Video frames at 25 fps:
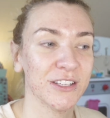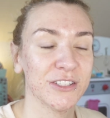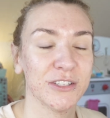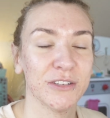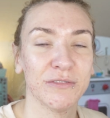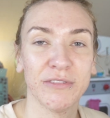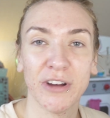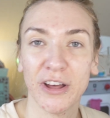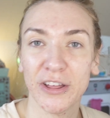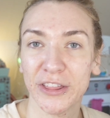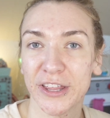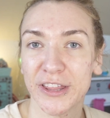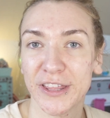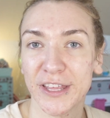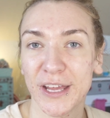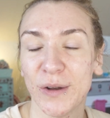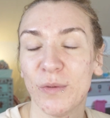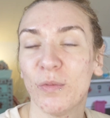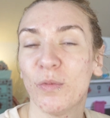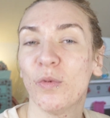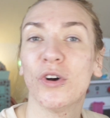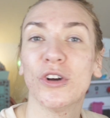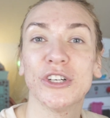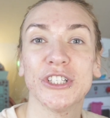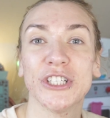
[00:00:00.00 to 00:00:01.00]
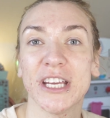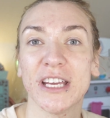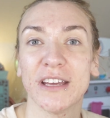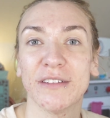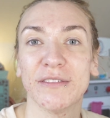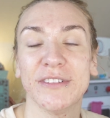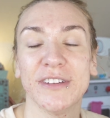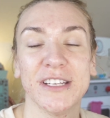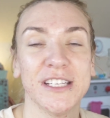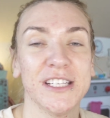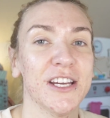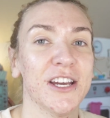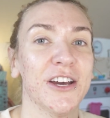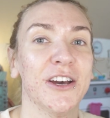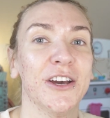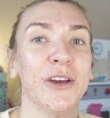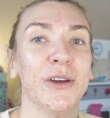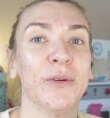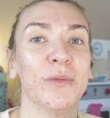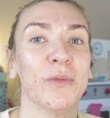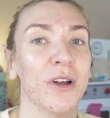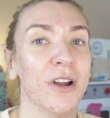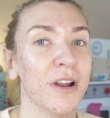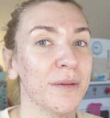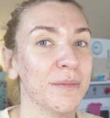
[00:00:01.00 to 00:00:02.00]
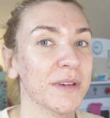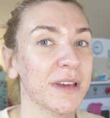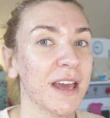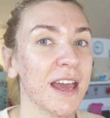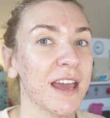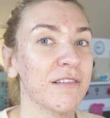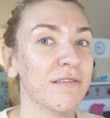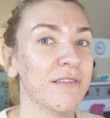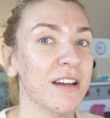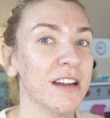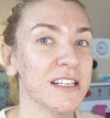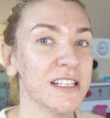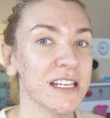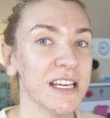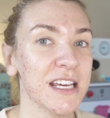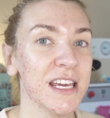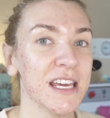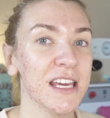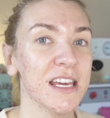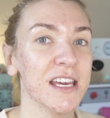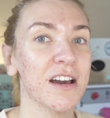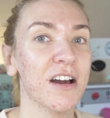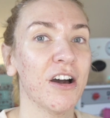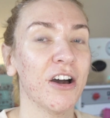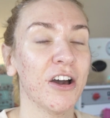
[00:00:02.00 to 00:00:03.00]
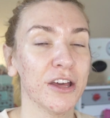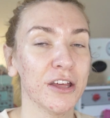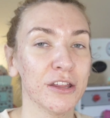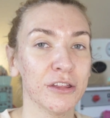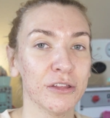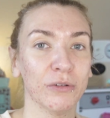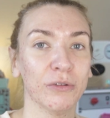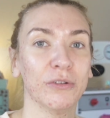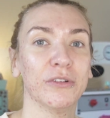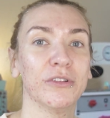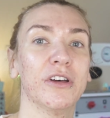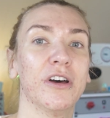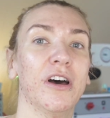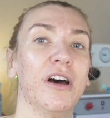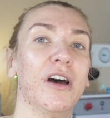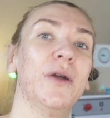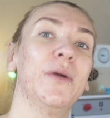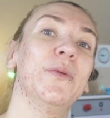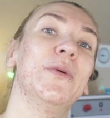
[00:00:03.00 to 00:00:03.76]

So rather than watching a video while I'm getting ready, I thought that I